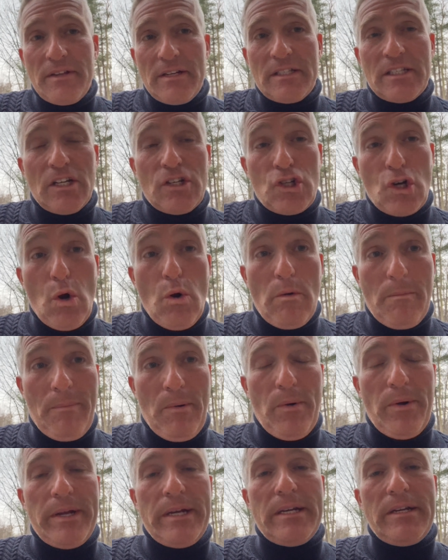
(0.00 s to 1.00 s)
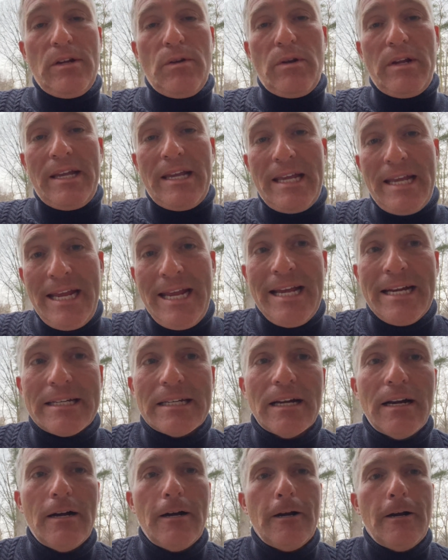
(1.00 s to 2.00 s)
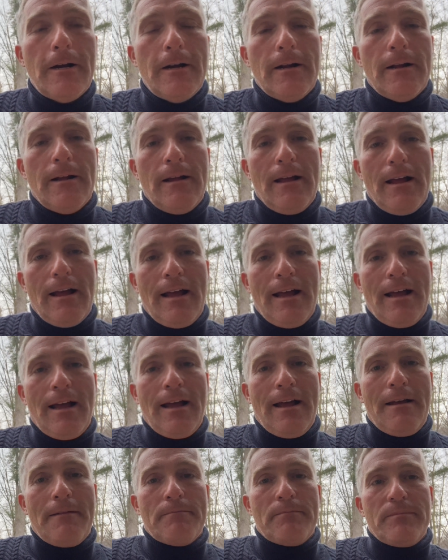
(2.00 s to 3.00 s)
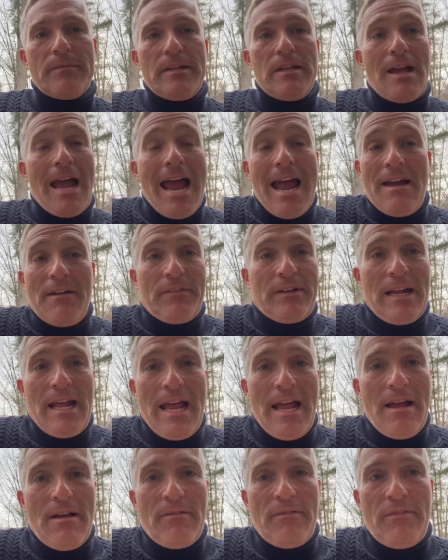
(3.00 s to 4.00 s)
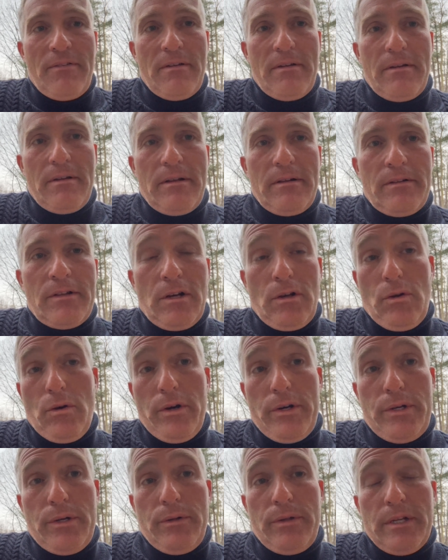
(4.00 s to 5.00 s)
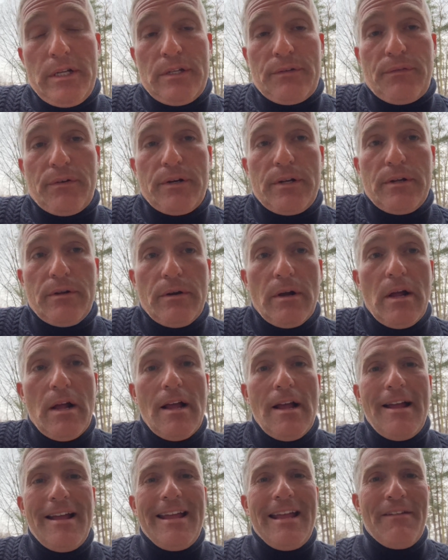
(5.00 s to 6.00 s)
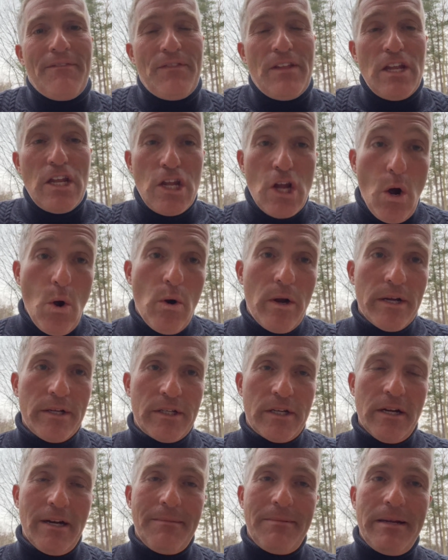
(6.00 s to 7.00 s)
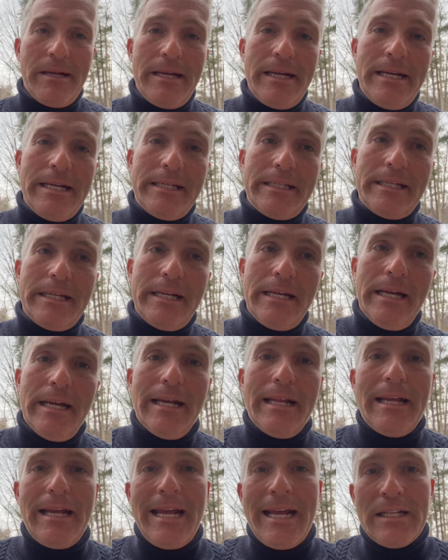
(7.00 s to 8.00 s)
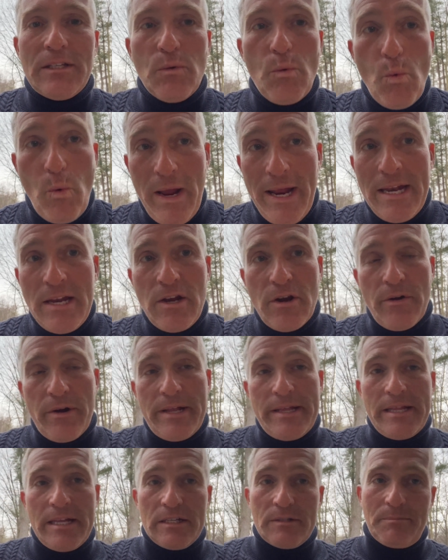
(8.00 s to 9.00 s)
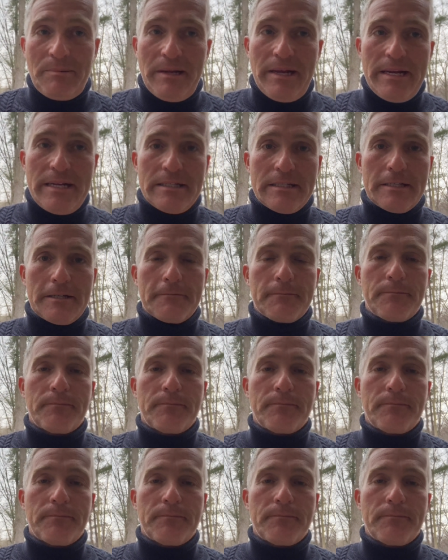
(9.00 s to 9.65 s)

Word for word: It's a choke point. You can't, um, you have to have the Lord do this for you. If the yoke is going to be easy, it's when you're in this place.